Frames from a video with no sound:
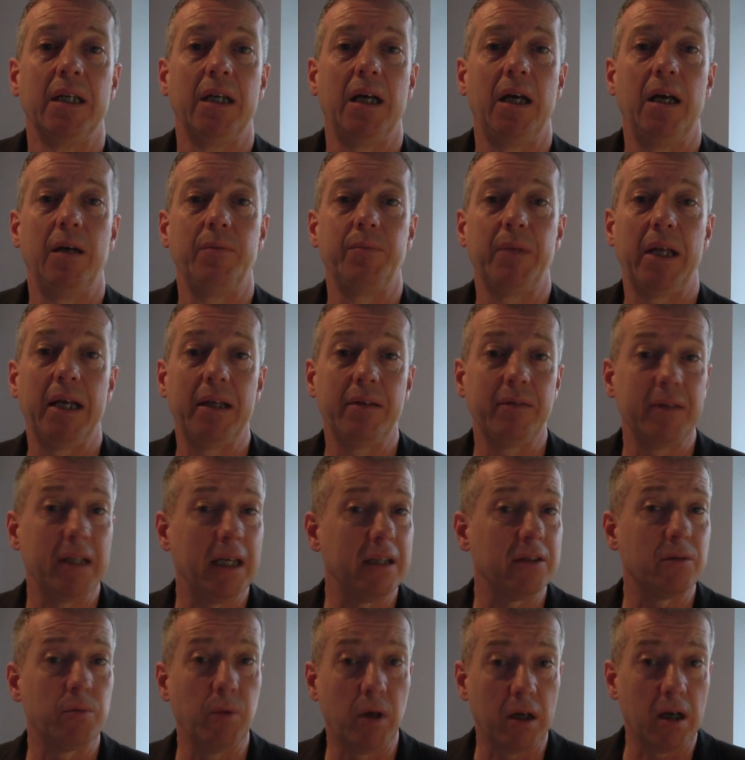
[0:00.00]
And
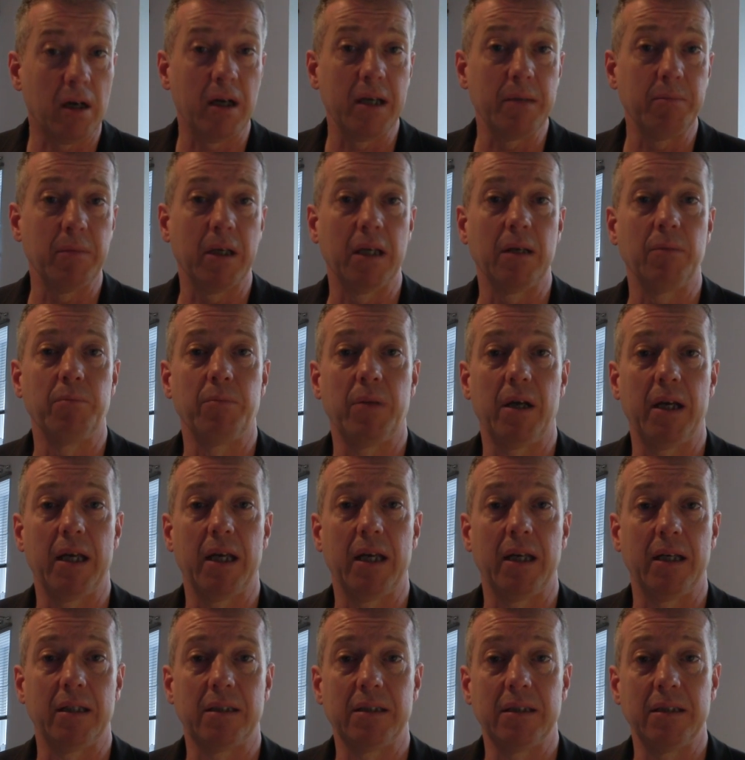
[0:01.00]
that's what I mean by
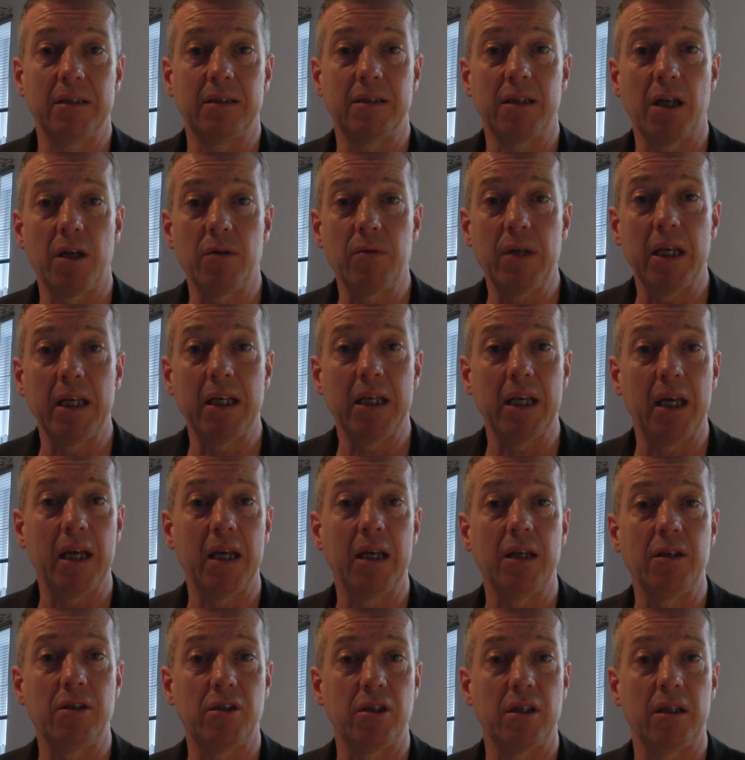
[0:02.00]
it, is don't
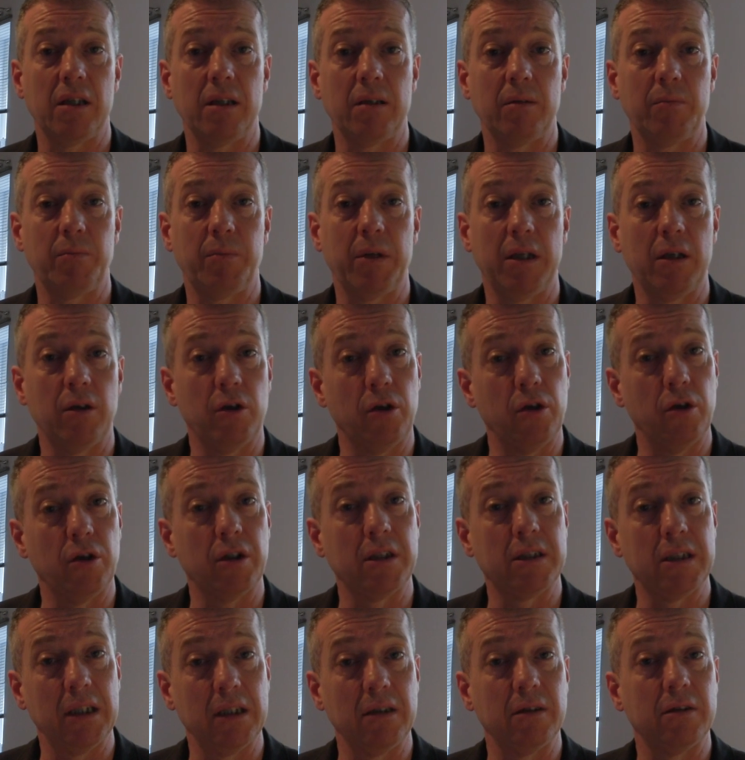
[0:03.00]
engage in being
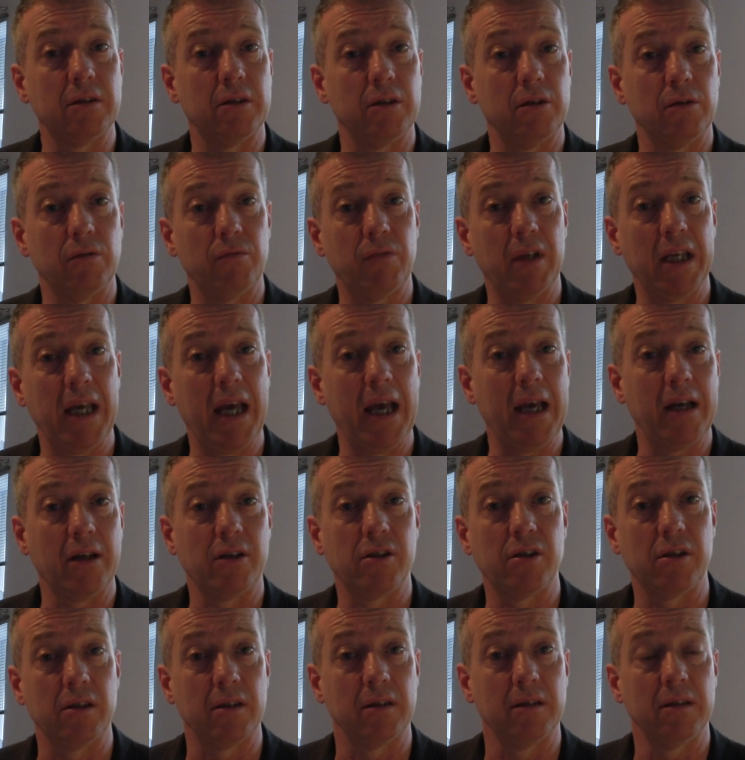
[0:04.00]
hooked into
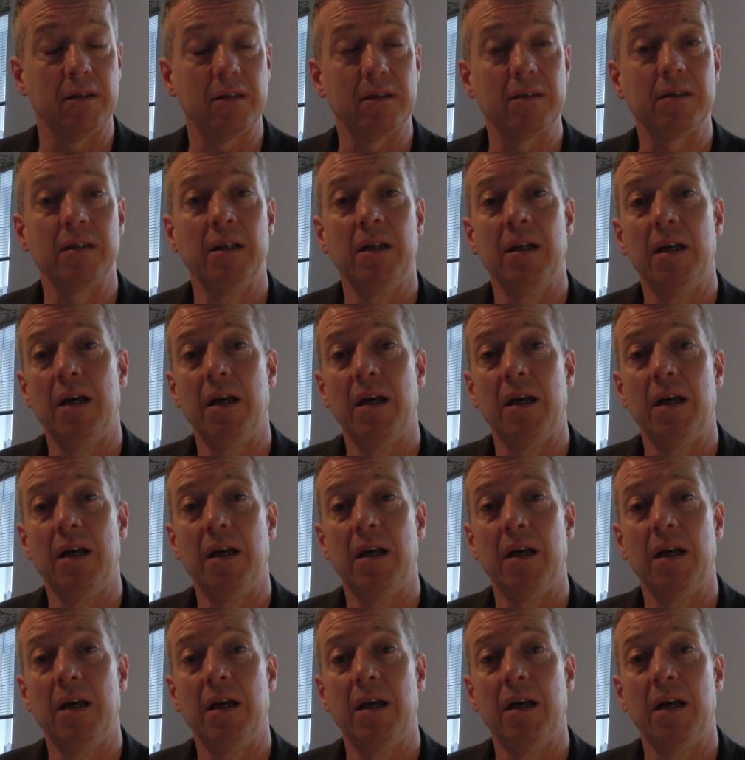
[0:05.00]
reactions.